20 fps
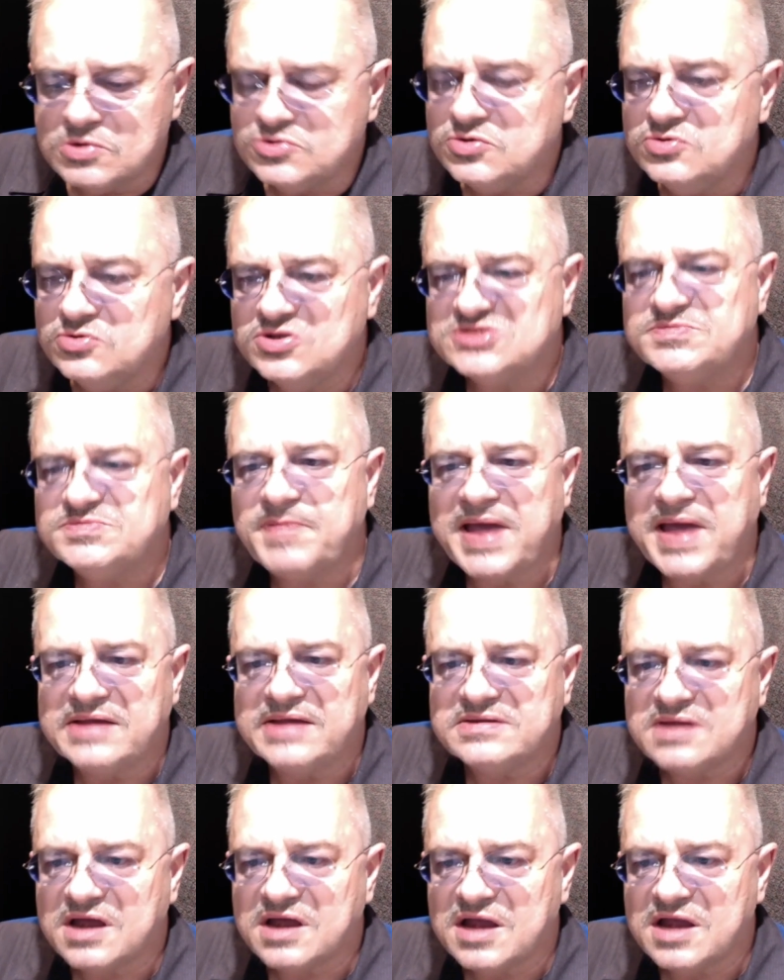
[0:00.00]
I was
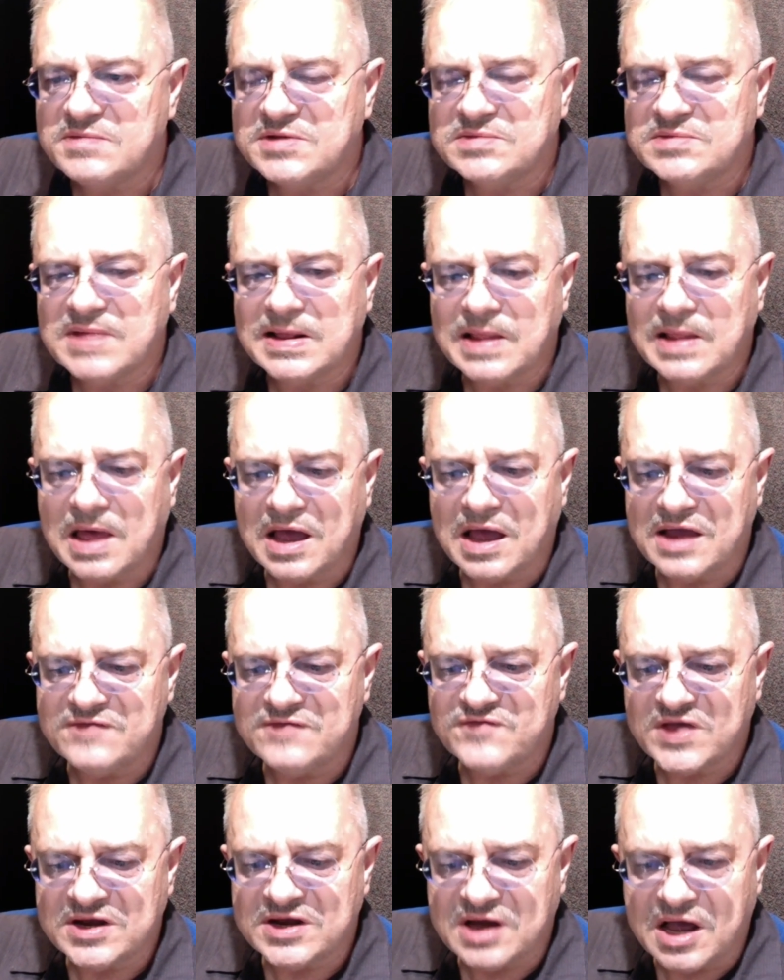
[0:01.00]
going through this bad
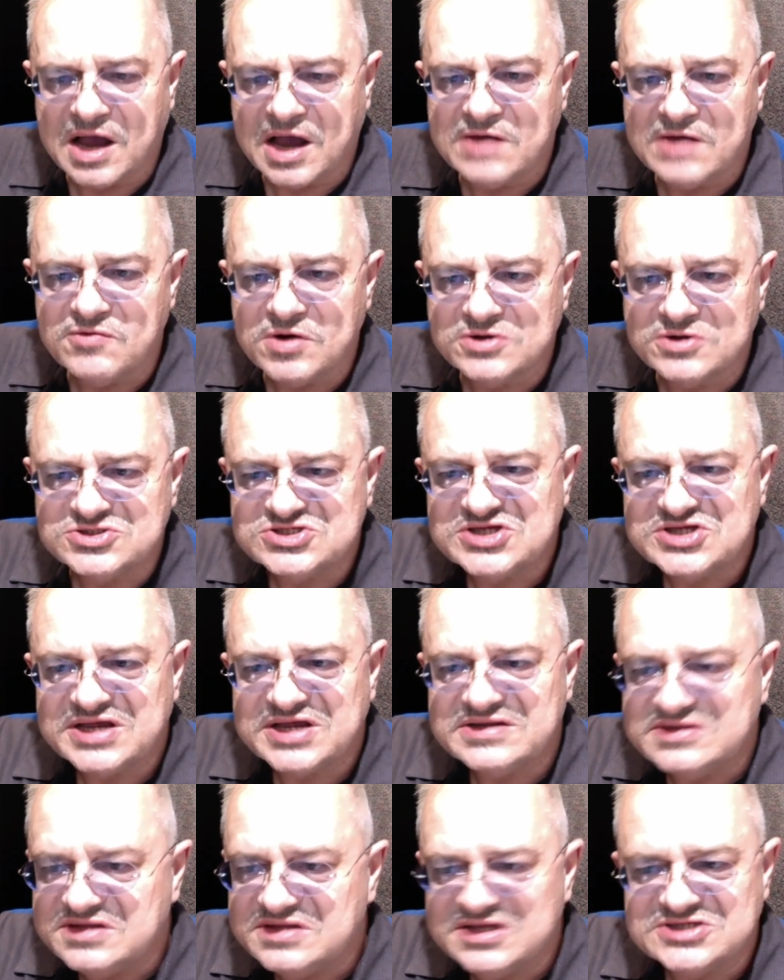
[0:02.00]
time in my life,
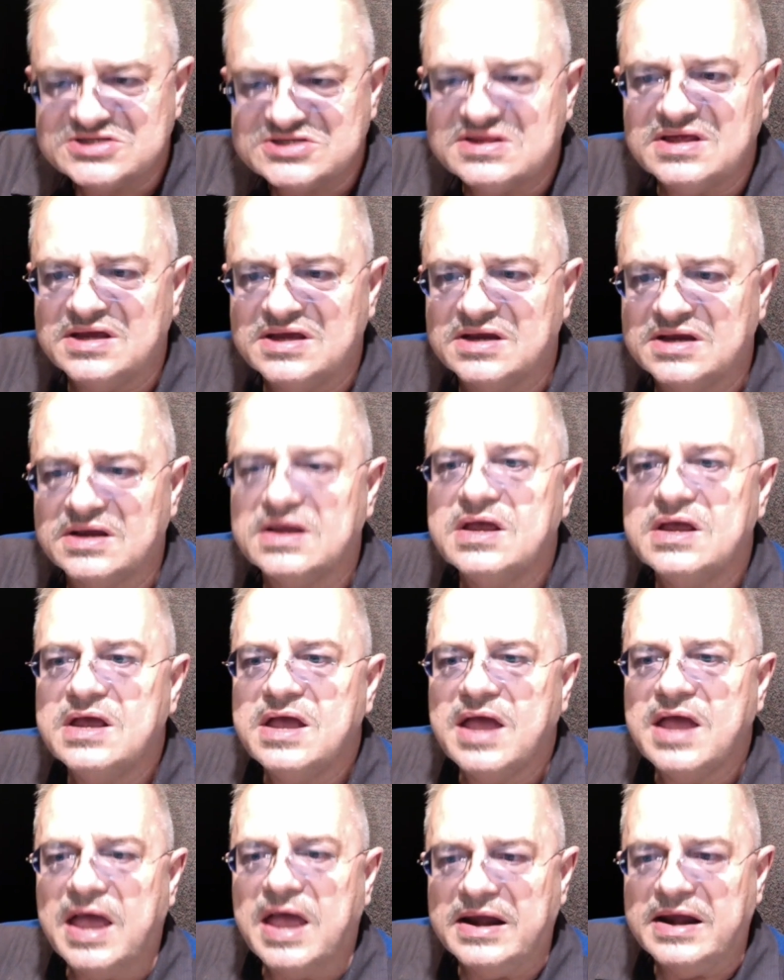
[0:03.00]
and Iroh said
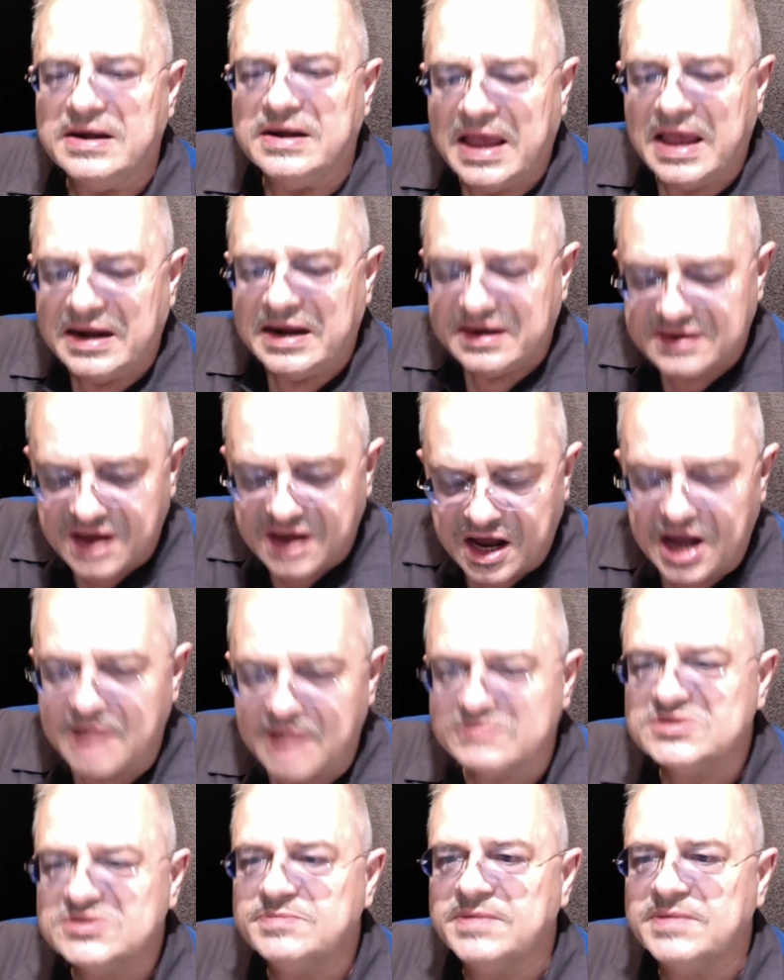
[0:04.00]
this thing,
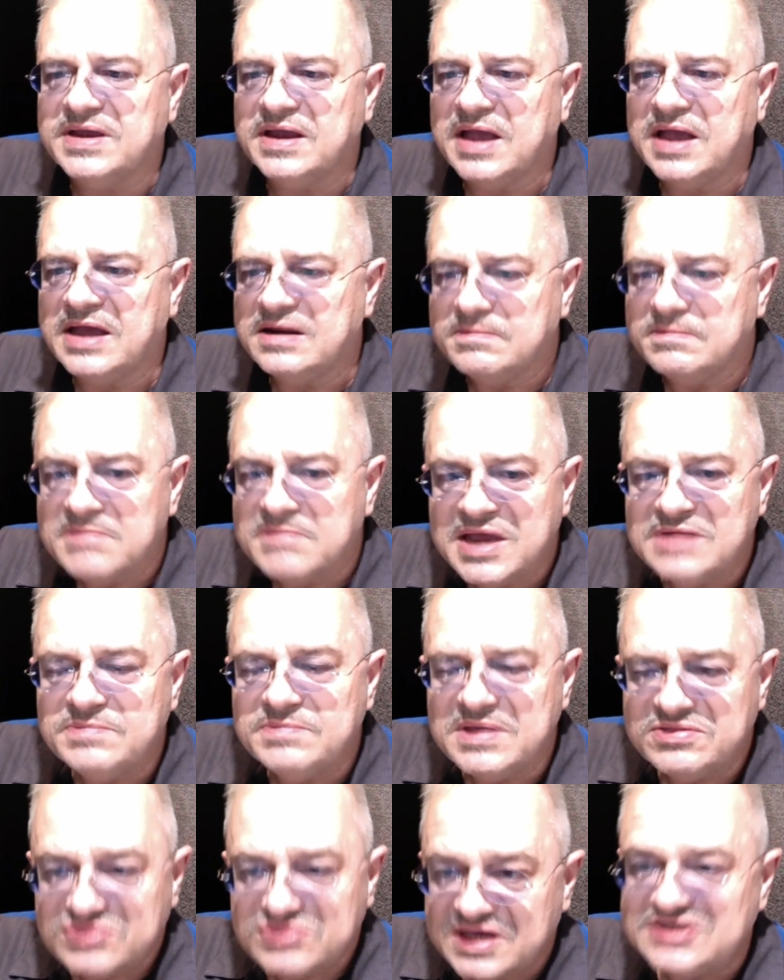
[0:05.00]
and it calmed
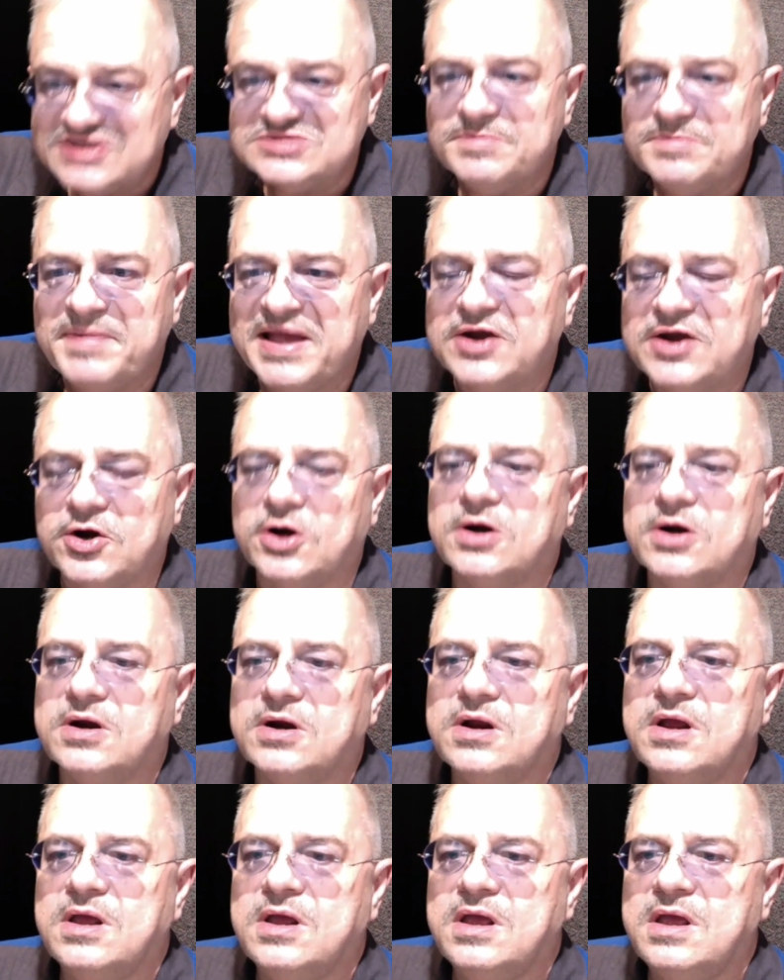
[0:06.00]
me. It made me
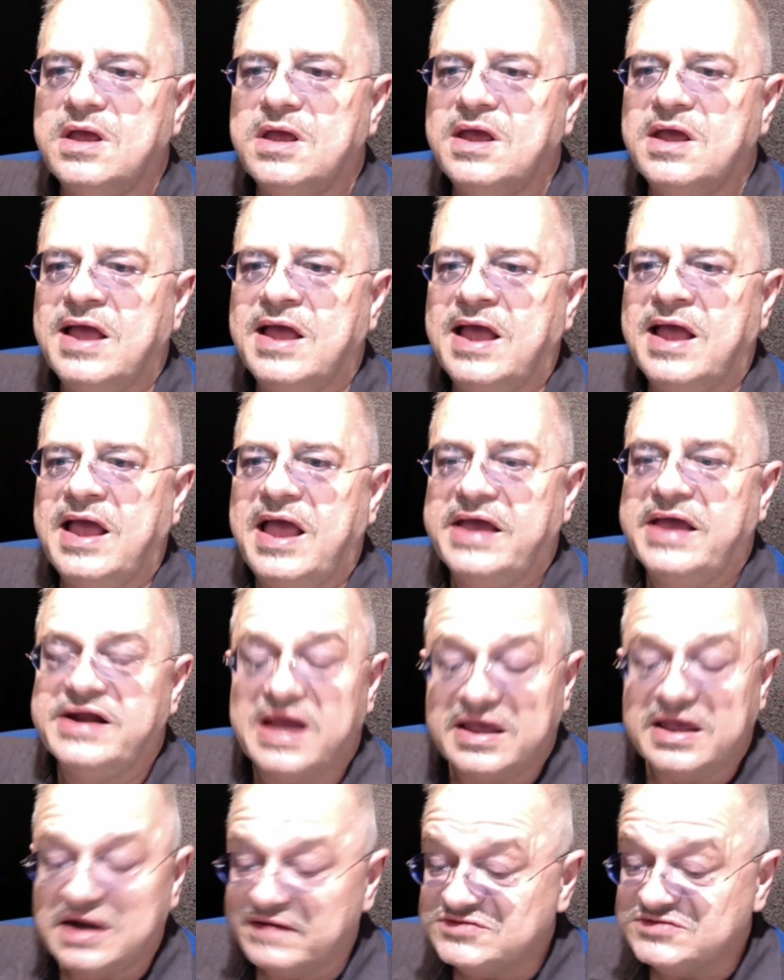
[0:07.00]
things better.
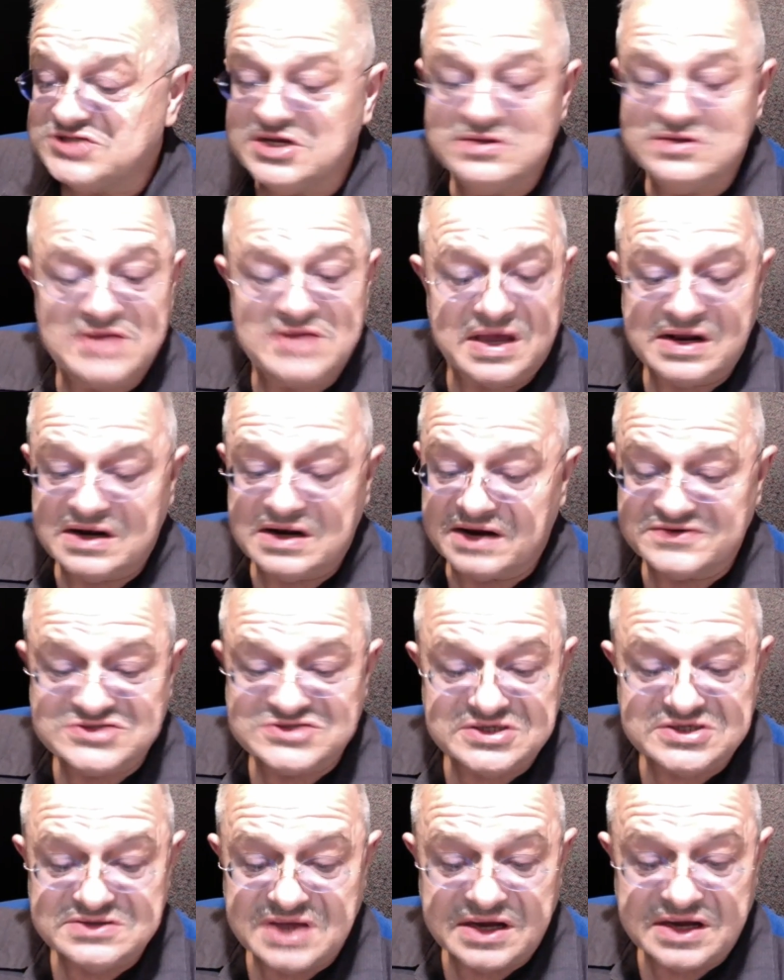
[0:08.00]
And I've seen
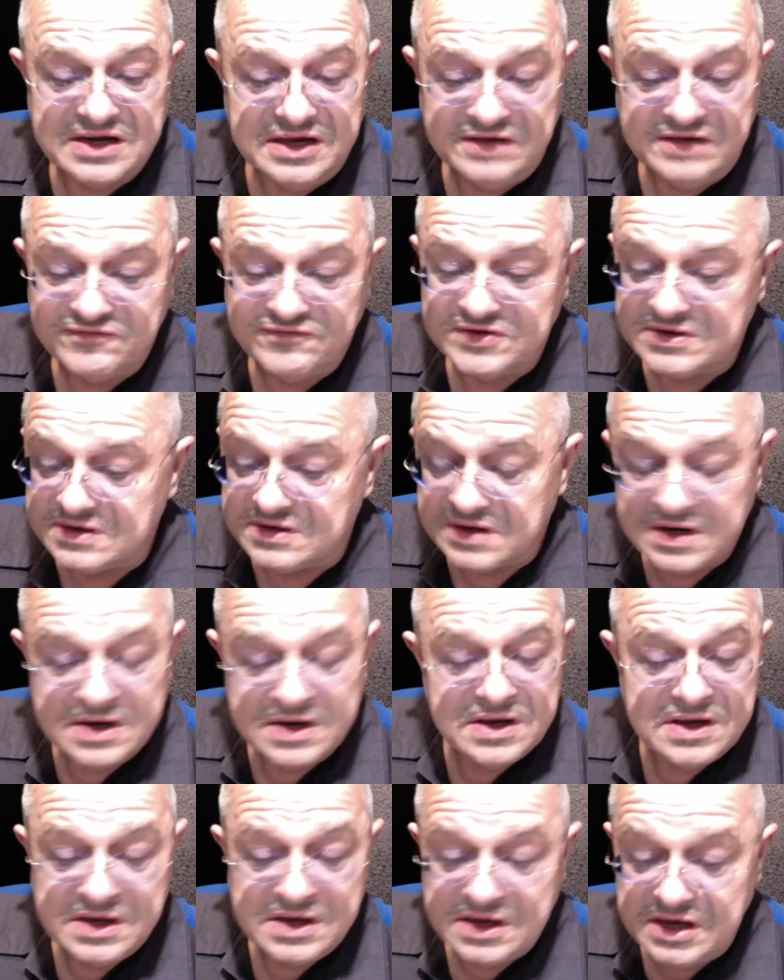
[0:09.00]
that,
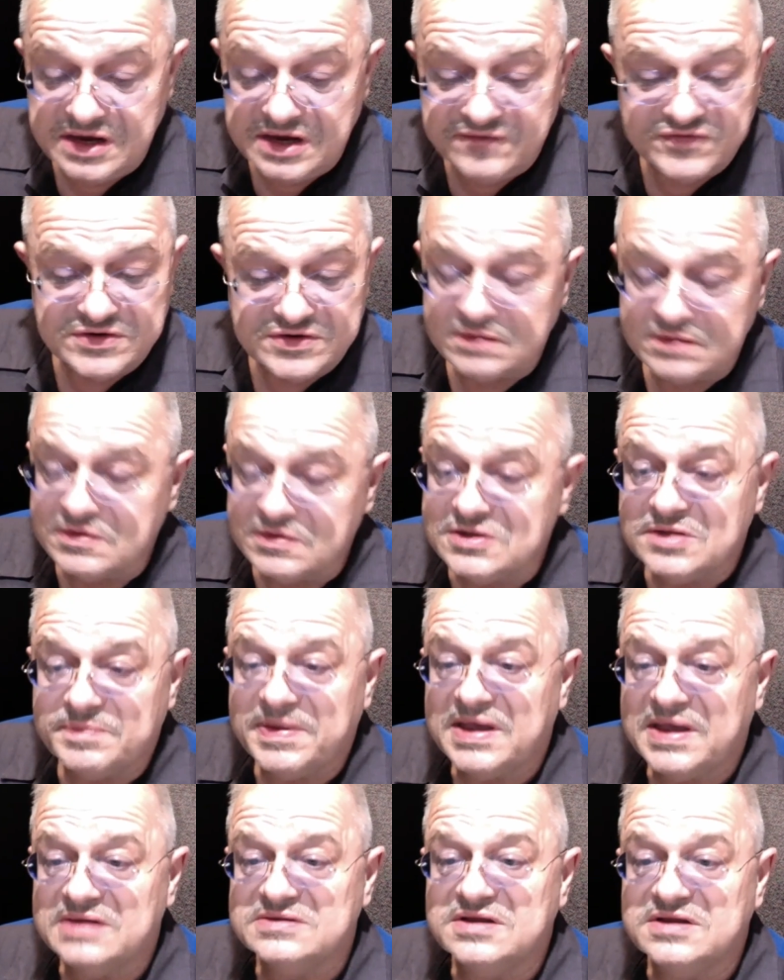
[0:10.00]
even
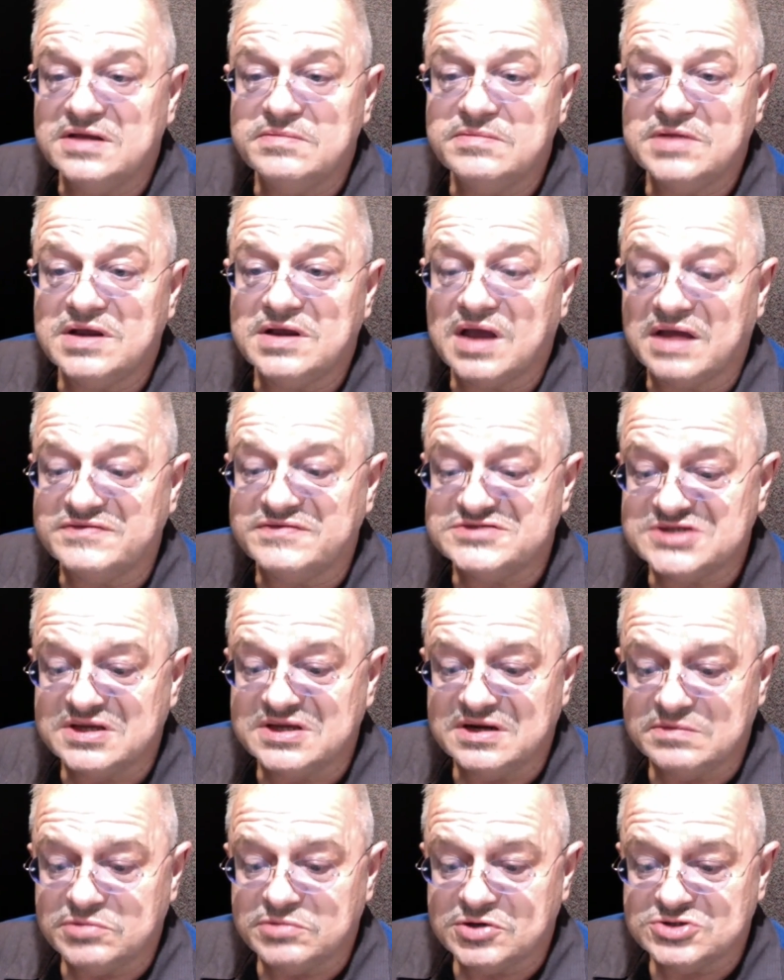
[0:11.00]
during the
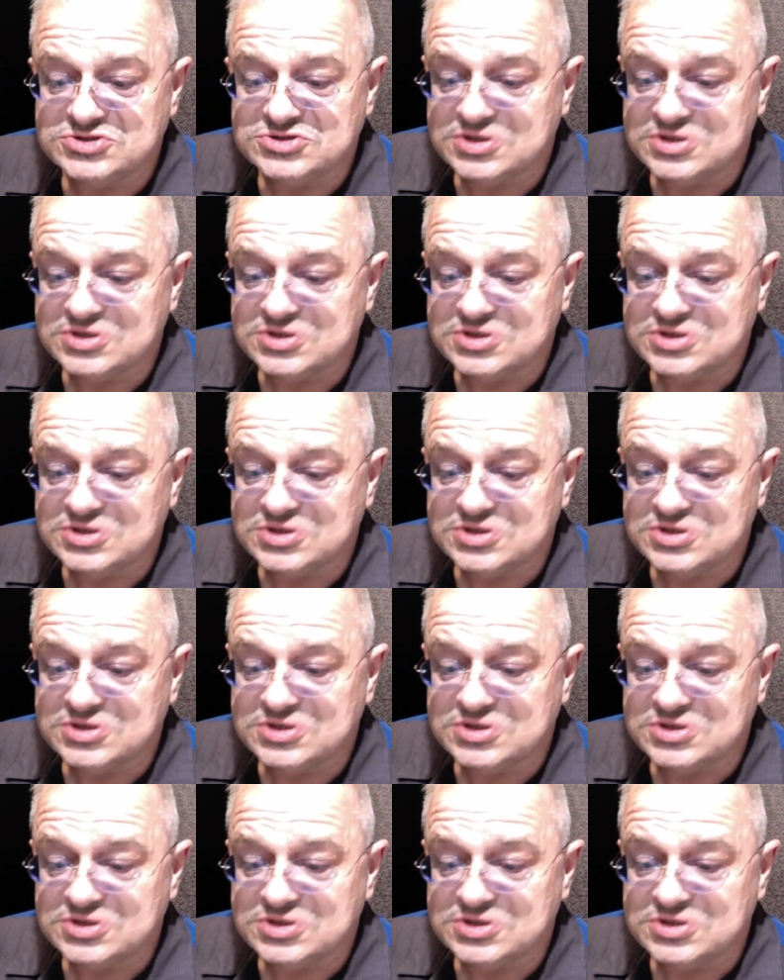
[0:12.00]
pandemic.